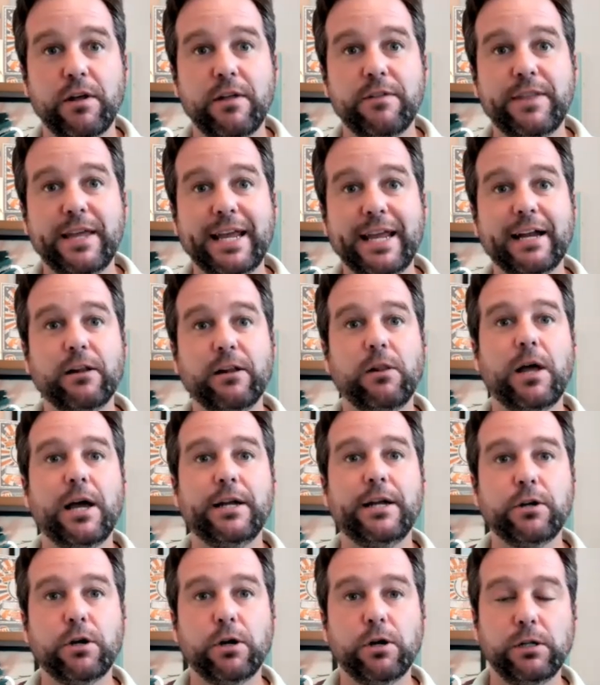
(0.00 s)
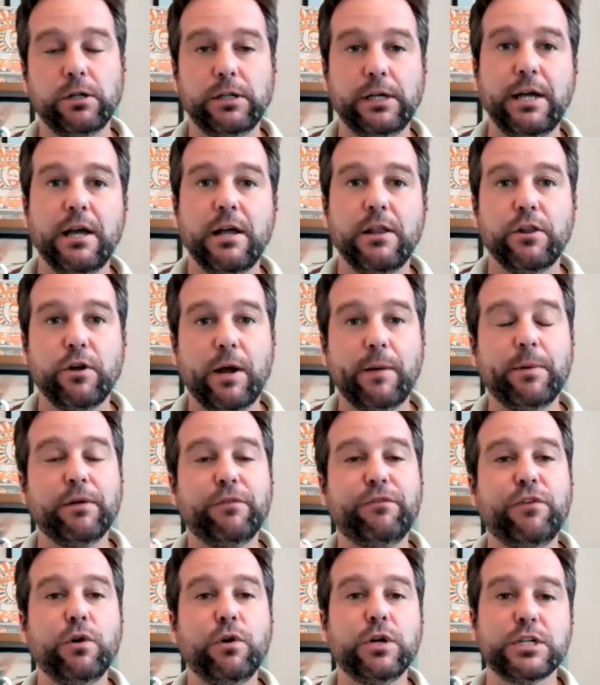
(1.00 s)
They get aligned early. They're able to
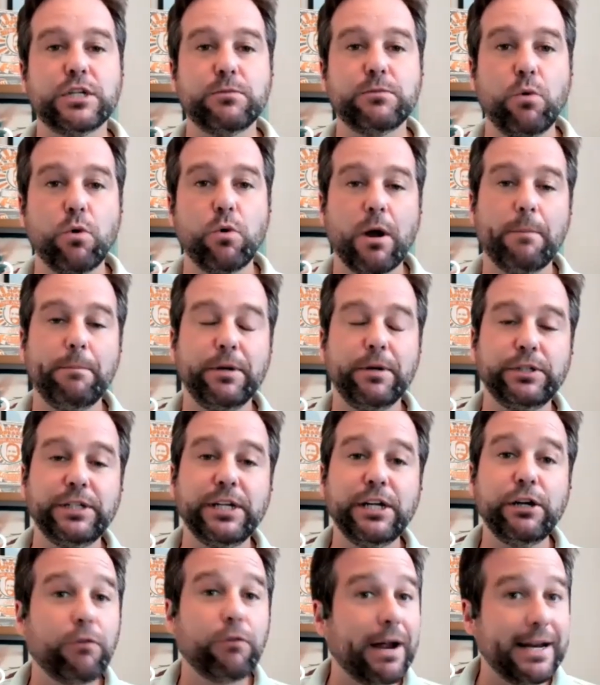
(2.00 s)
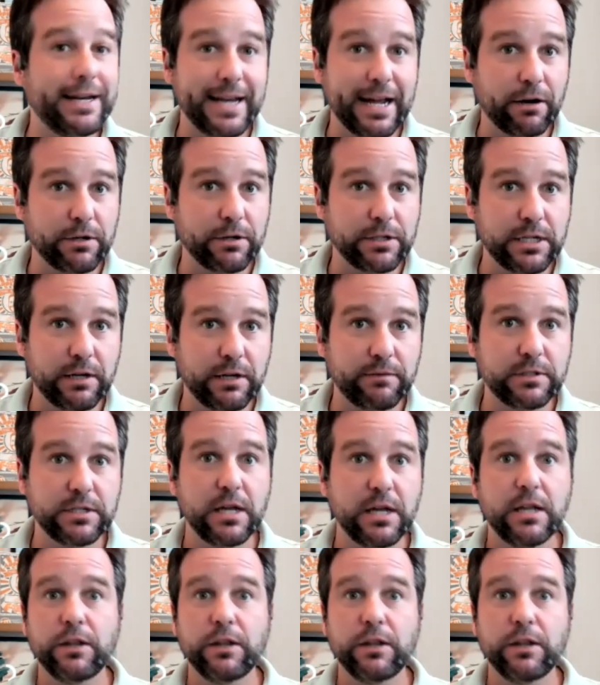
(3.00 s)
focus more on building great narratives.